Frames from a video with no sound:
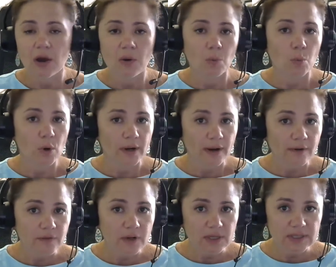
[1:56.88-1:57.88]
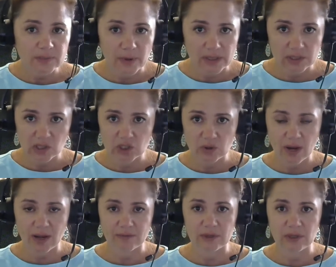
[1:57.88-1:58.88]
Whatever expenses you
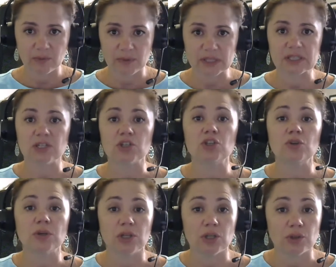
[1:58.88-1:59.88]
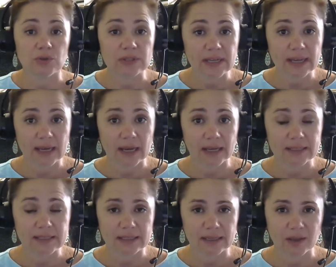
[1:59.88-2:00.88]
have in your business, you can use the
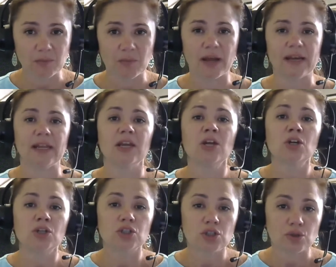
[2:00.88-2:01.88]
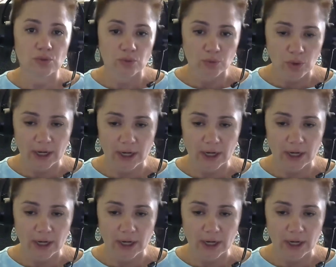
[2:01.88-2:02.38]
EIDL money to